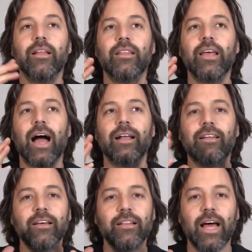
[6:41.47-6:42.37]
the
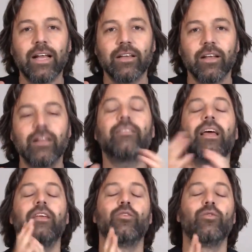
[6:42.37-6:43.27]
idea that let's
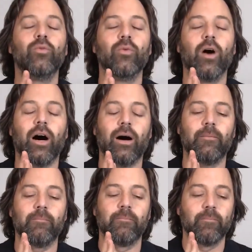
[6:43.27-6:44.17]
say you're
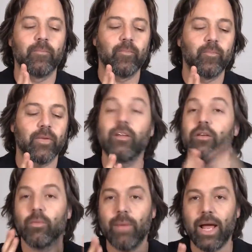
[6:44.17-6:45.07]
a
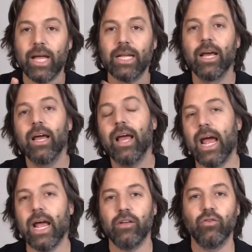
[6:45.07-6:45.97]
man
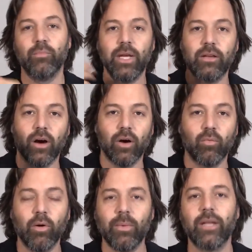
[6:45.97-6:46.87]
and you meet a
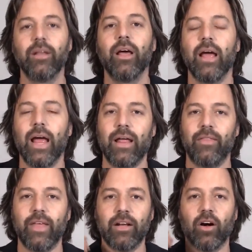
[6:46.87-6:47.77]
woman,
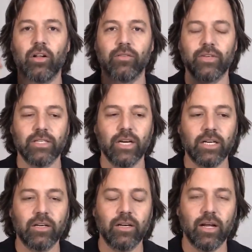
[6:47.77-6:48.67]
and then all of a
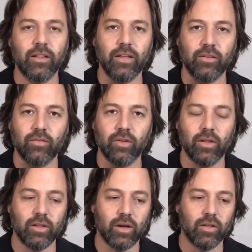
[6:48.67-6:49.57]
sudden
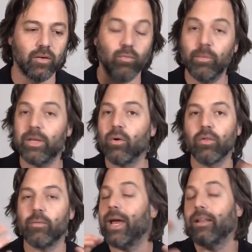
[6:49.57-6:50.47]
the woman or
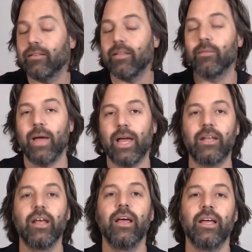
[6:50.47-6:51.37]
the man, let's say the
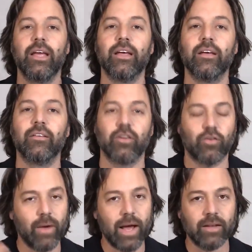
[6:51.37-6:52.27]
man, is
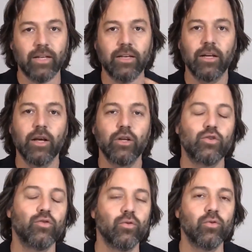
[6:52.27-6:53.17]
attracted
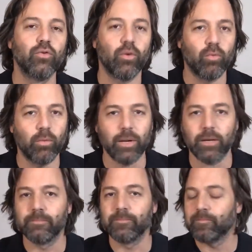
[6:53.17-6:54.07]
to the woman,